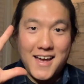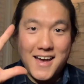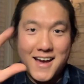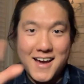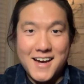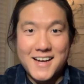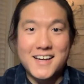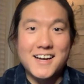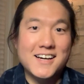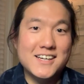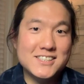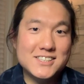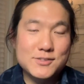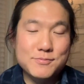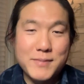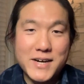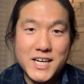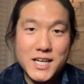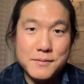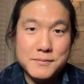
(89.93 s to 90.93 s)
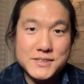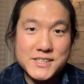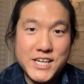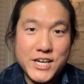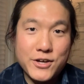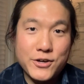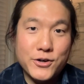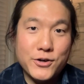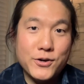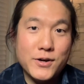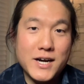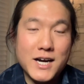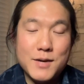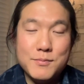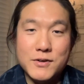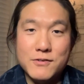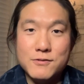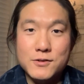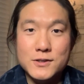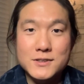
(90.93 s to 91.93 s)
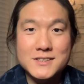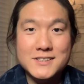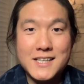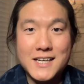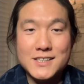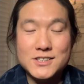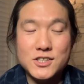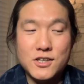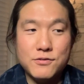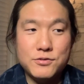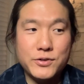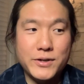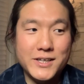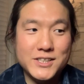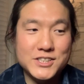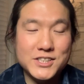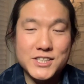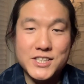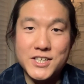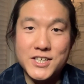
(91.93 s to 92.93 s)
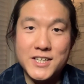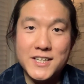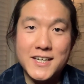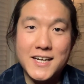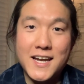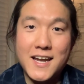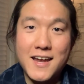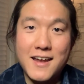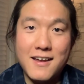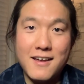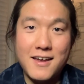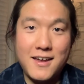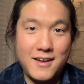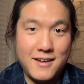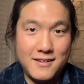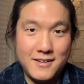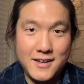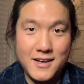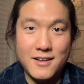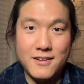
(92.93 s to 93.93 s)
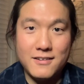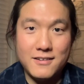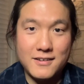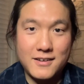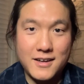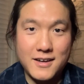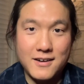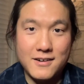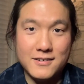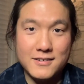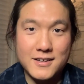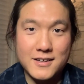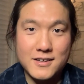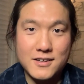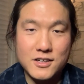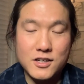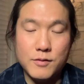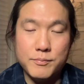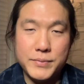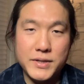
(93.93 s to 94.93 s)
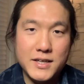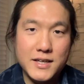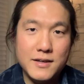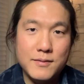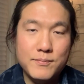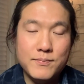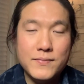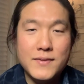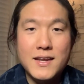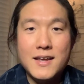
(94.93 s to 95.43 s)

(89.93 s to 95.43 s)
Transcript: Hi guys, my name is Seo. I'm a full-stack software engineer at healthcare tech company.